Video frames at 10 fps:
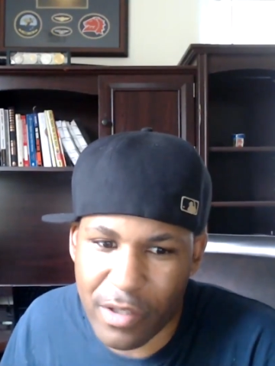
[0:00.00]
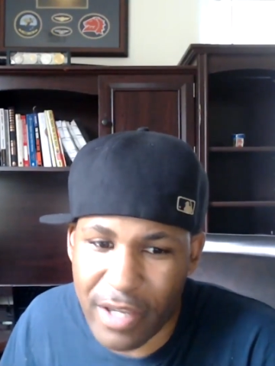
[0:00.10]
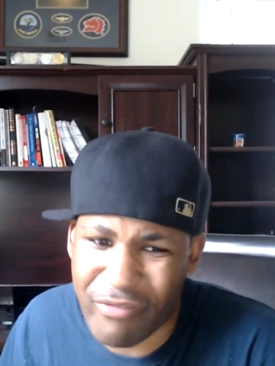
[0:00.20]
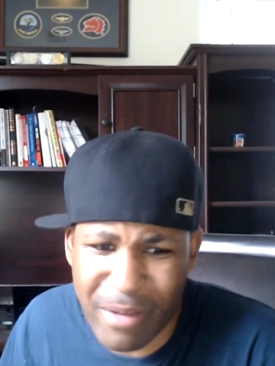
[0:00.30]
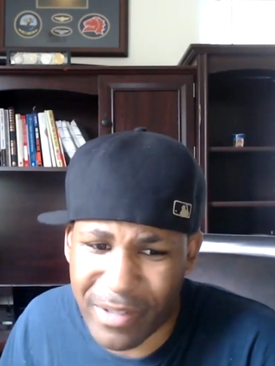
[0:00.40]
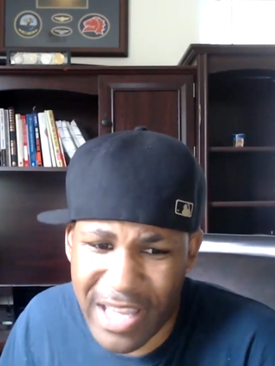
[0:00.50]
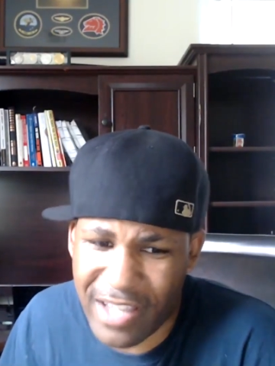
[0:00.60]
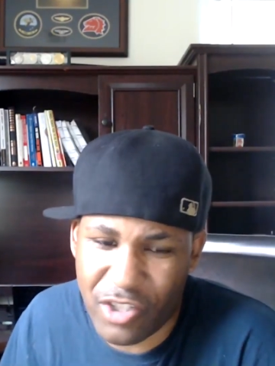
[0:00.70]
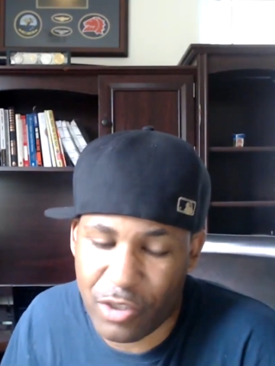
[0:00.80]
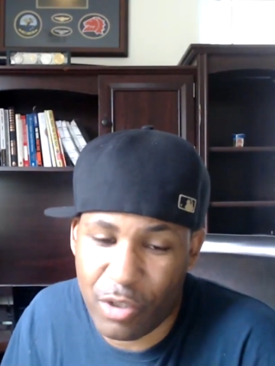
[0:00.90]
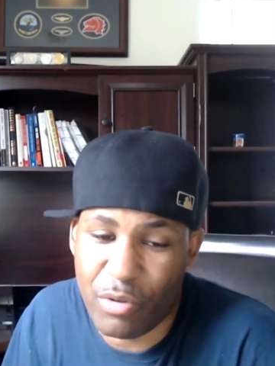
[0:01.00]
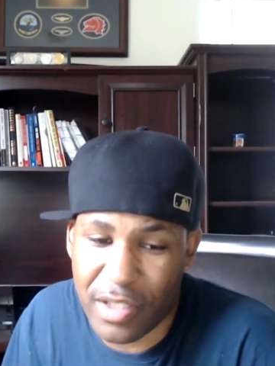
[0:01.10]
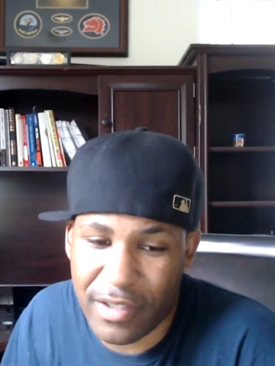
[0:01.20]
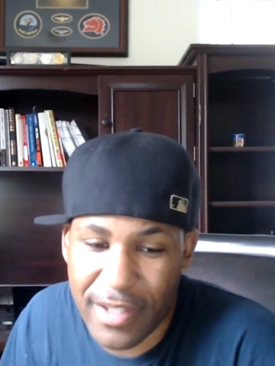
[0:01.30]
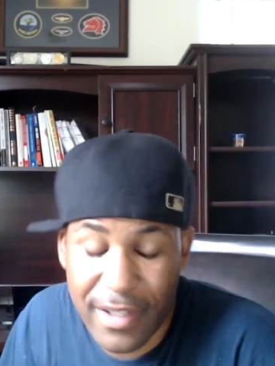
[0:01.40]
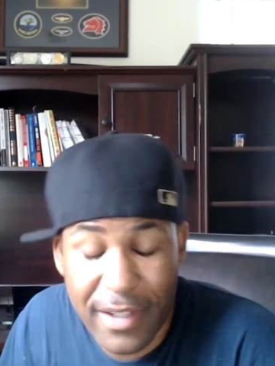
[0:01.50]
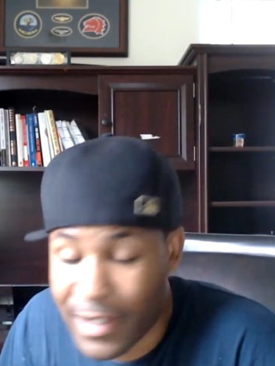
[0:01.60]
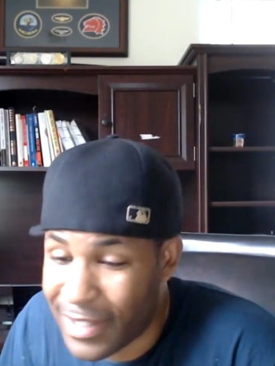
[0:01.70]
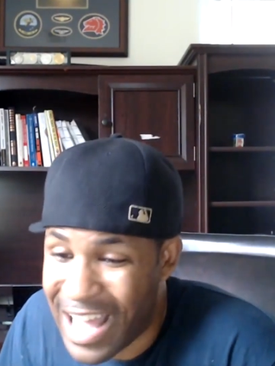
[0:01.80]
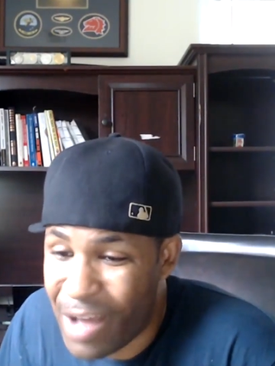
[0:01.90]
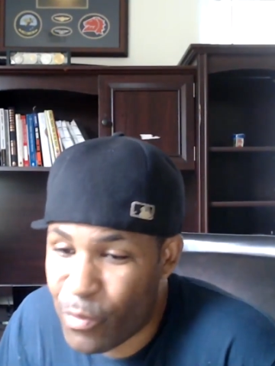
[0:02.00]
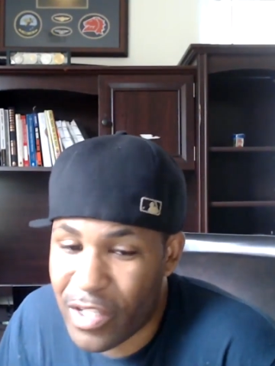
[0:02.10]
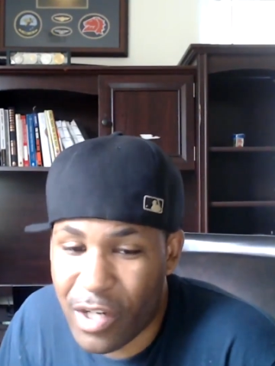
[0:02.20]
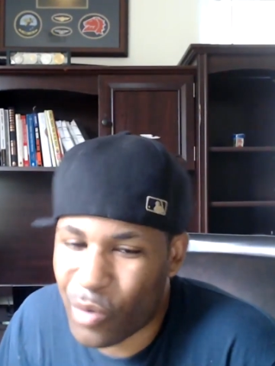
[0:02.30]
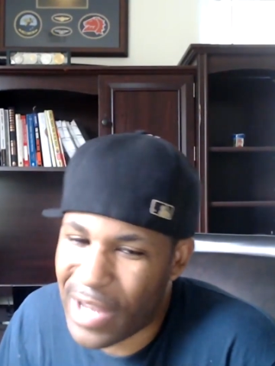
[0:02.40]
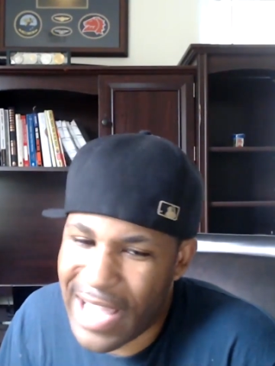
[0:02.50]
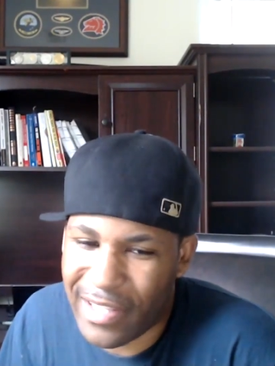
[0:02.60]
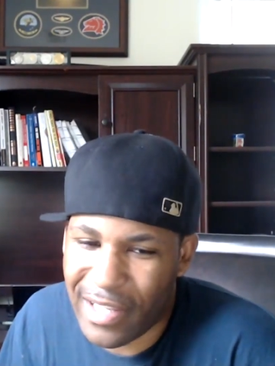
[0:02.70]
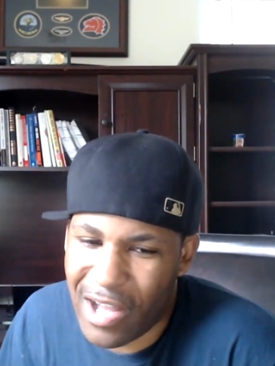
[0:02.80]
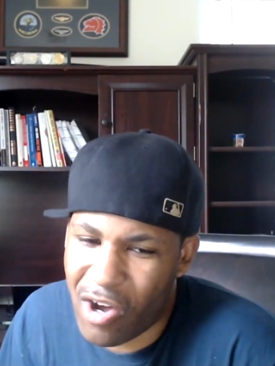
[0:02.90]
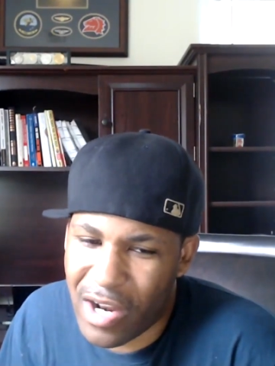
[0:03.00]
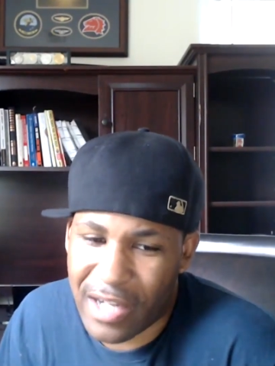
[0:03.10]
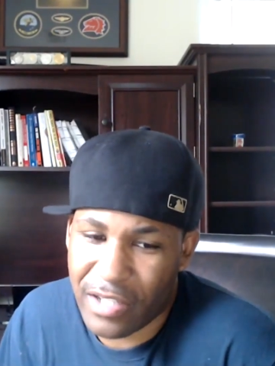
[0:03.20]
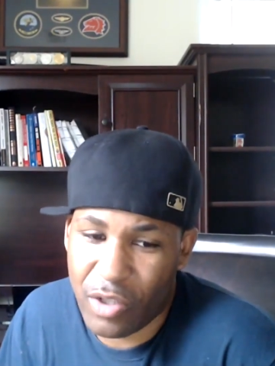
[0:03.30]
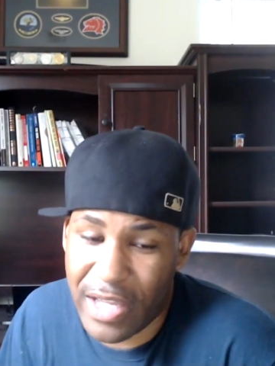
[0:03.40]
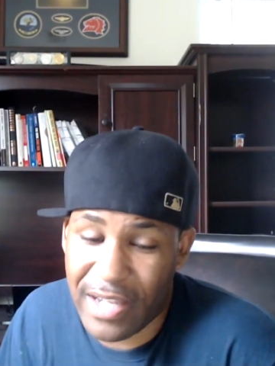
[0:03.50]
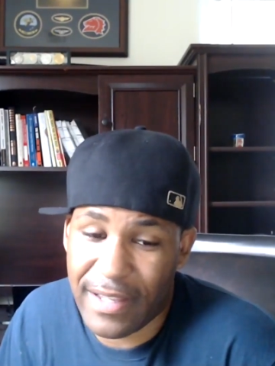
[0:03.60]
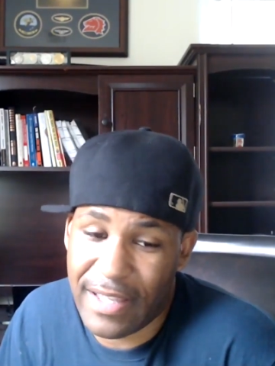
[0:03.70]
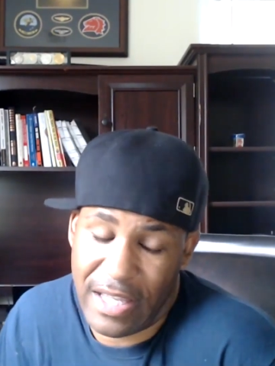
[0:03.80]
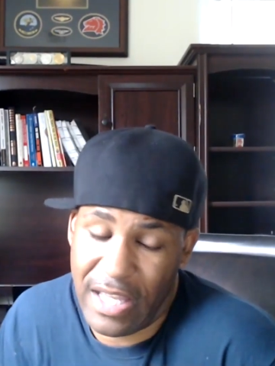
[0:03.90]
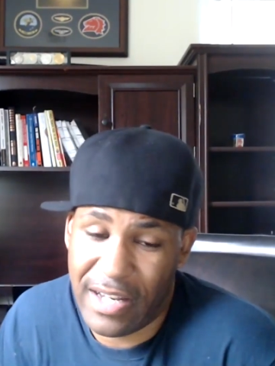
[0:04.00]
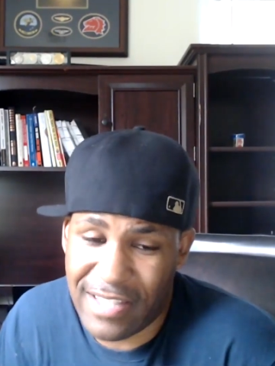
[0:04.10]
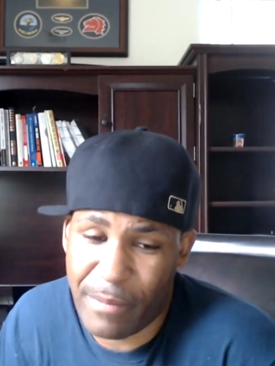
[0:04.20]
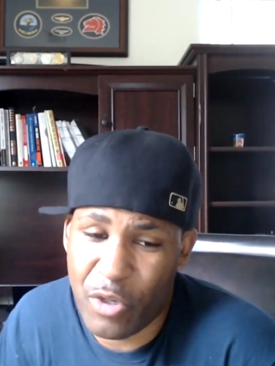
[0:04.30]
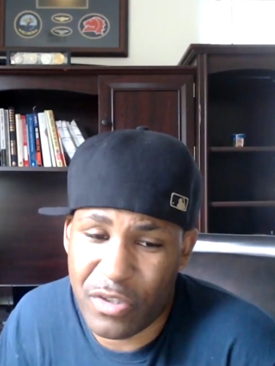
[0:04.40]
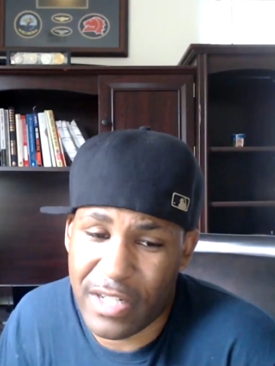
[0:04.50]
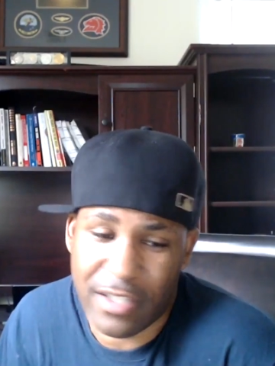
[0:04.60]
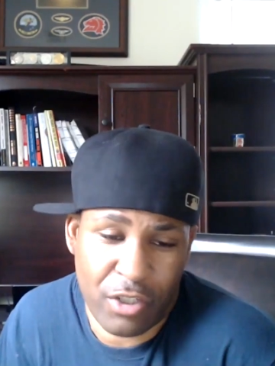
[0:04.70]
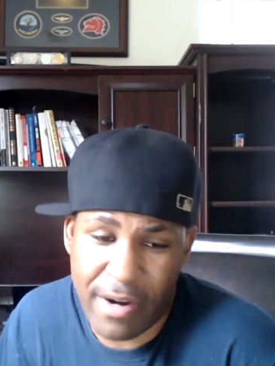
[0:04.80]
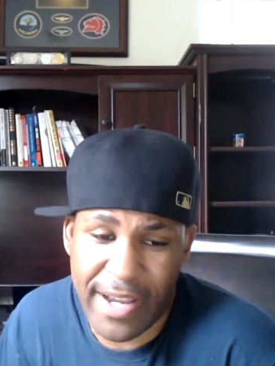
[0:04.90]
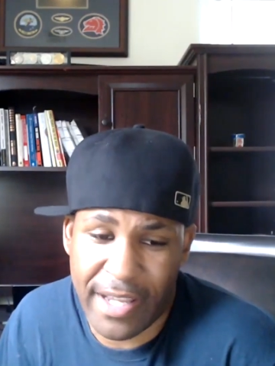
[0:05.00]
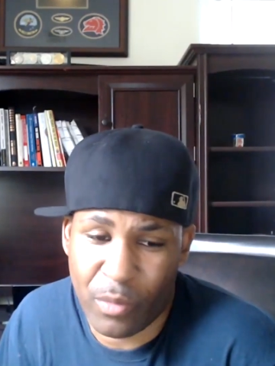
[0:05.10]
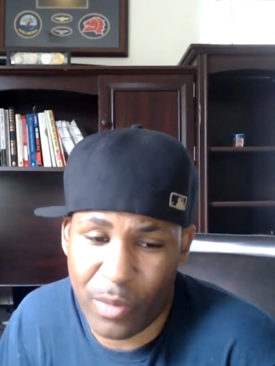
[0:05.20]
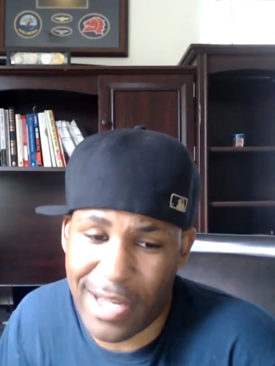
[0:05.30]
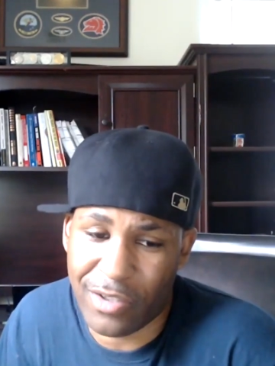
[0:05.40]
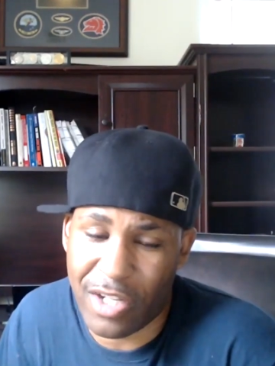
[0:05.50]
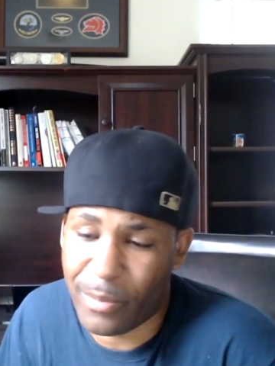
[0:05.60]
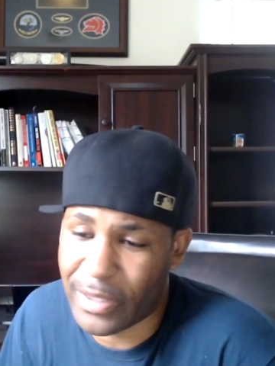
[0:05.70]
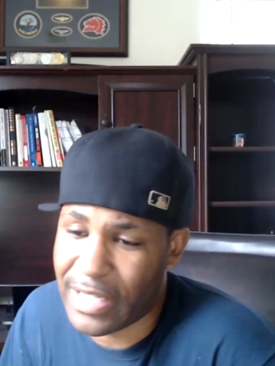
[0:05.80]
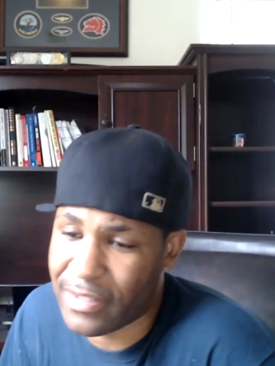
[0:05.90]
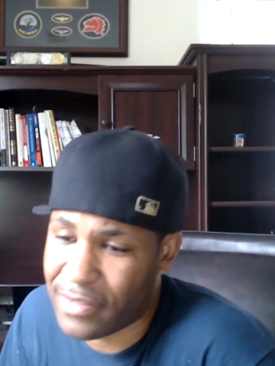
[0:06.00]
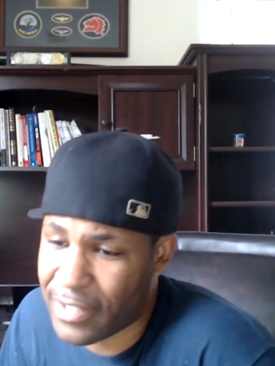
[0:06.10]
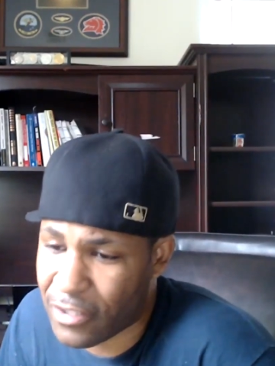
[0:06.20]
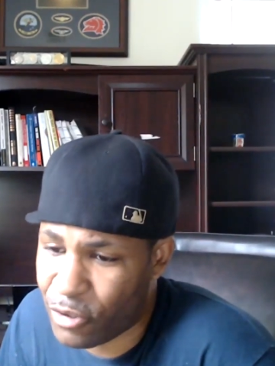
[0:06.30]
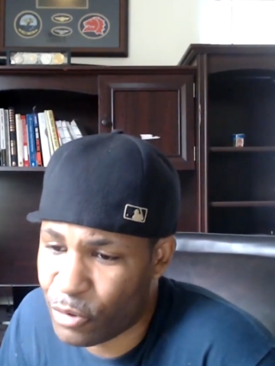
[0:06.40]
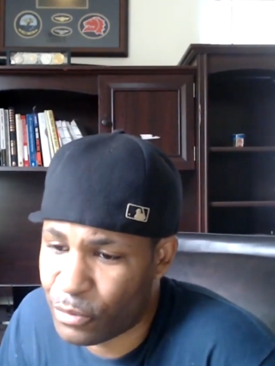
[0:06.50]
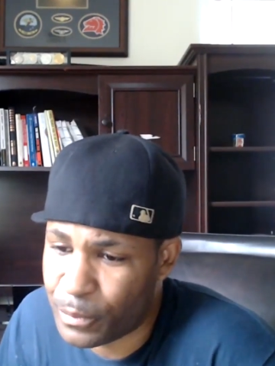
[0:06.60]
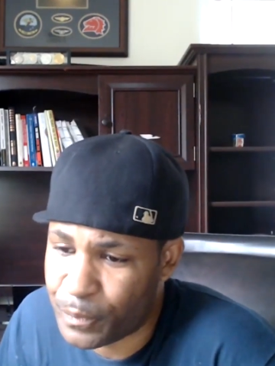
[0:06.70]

If I can't just use it, I really don't like it. All I can do, unless I'm using it to trade, which I'll talk about that in a second too.